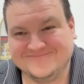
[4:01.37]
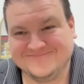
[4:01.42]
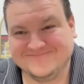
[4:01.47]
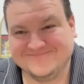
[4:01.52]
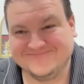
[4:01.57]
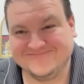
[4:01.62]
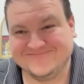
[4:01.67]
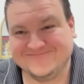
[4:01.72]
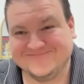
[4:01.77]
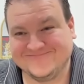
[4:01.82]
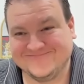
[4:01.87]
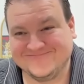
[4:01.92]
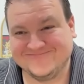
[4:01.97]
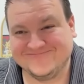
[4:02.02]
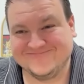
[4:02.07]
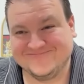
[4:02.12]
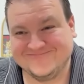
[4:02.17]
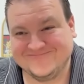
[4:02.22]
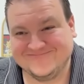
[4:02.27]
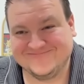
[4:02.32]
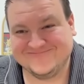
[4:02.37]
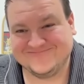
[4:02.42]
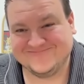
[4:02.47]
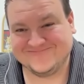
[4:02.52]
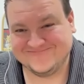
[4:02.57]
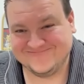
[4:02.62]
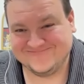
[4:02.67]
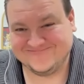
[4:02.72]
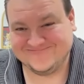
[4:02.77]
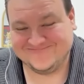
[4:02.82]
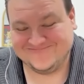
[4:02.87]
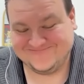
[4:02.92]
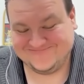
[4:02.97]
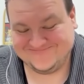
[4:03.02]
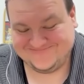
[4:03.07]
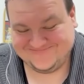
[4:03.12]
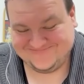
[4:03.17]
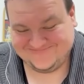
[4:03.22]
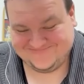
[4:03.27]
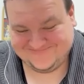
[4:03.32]

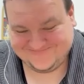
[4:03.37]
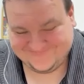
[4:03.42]
No words are spoken by the person on screen.